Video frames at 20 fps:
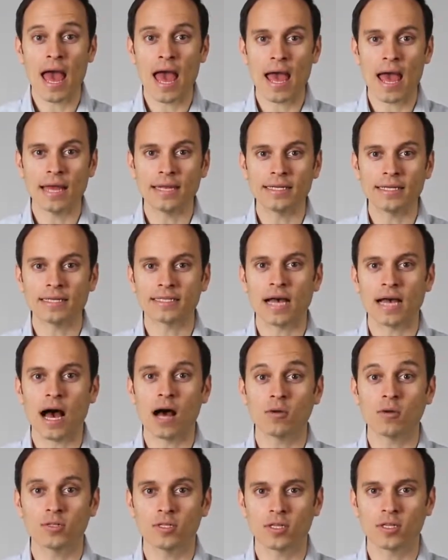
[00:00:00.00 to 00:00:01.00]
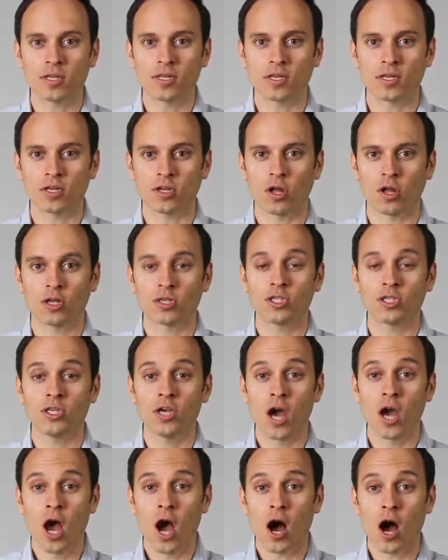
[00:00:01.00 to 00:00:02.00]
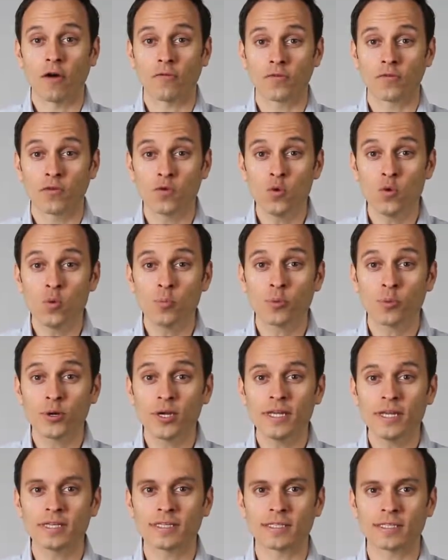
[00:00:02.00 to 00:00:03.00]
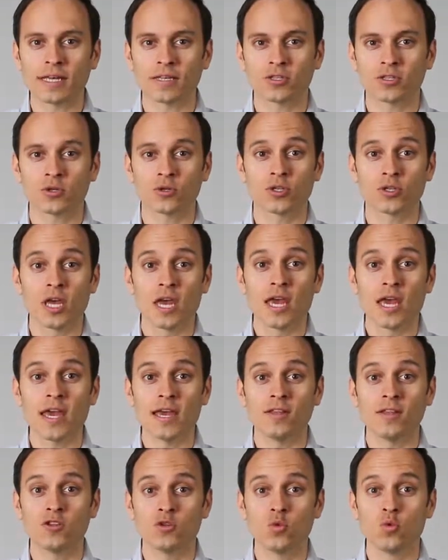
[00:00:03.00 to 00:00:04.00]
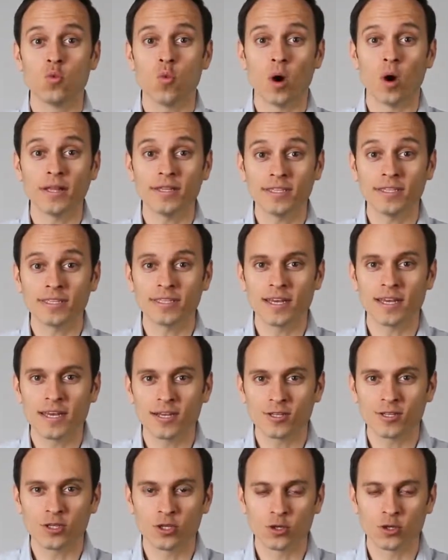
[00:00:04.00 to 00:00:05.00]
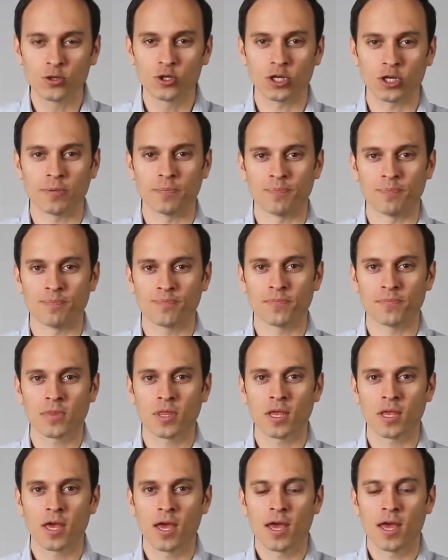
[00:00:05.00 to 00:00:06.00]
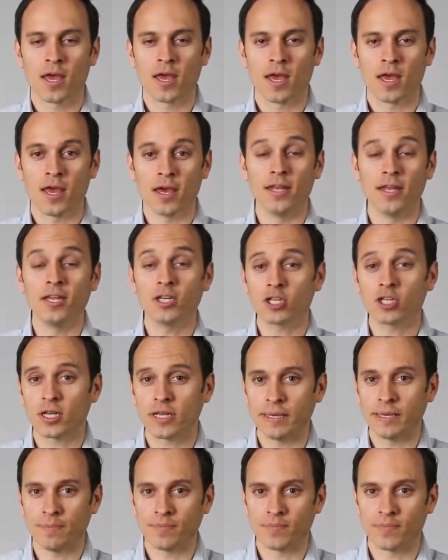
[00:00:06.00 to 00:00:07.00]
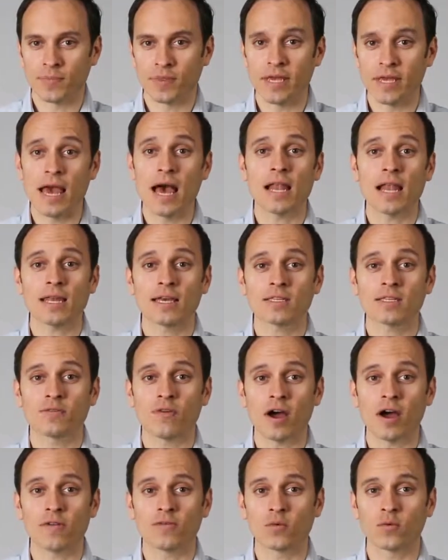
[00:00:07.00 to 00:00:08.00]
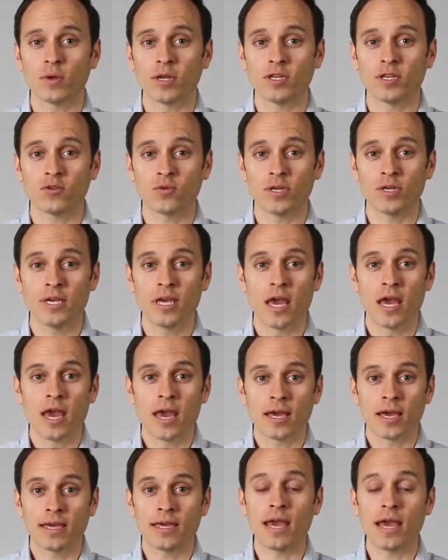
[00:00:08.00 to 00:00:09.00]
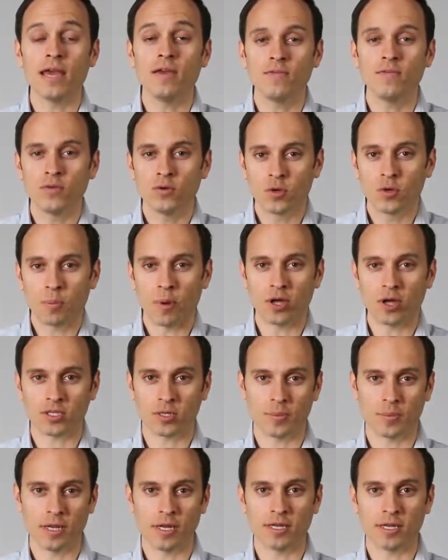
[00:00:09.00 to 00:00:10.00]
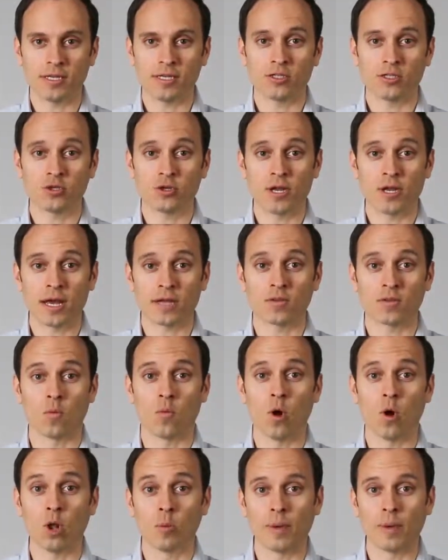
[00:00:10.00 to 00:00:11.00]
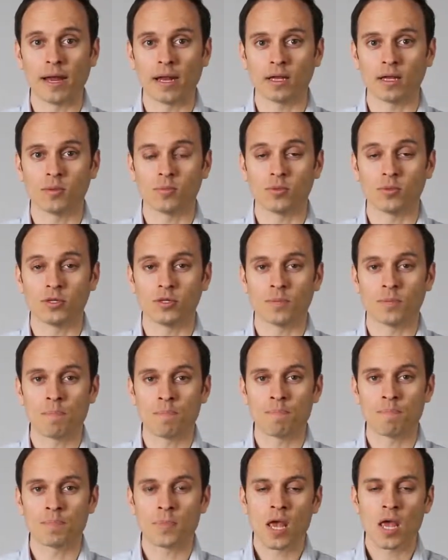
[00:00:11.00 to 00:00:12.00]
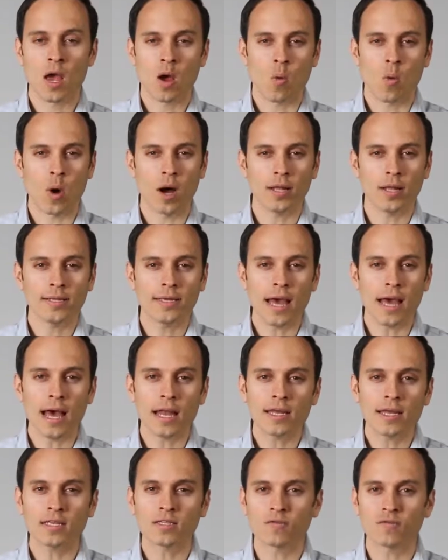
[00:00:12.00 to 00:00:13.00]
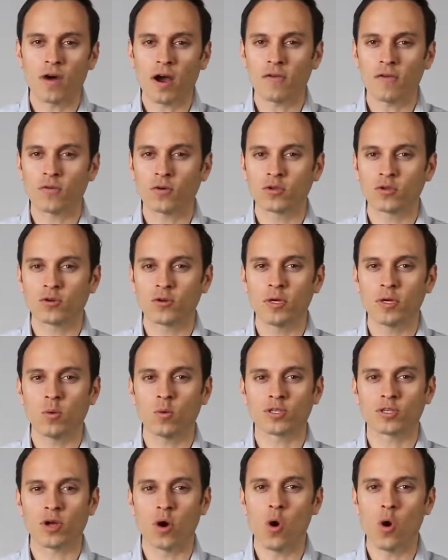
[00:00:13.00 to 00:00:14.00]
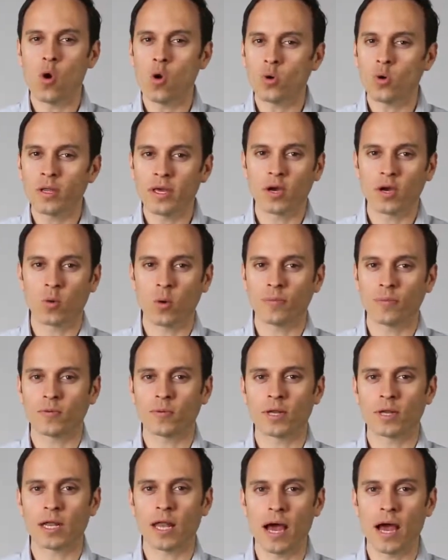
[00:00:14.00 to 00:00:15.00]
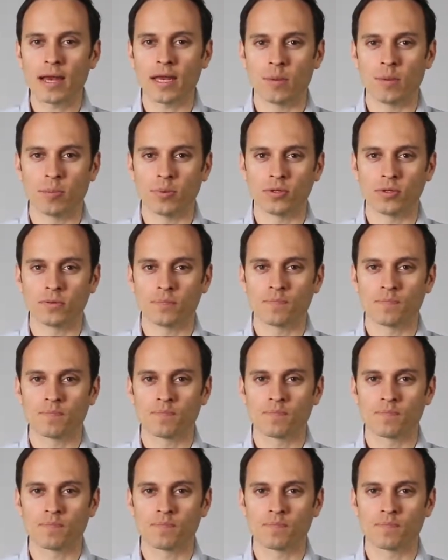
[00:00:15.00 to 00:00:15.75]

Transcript: and is housing the technology of two predecessors into one single solution. Initially, the LX523 gave you the possibility to connect a wall panel input, while the LX503 was only equipped with a line input.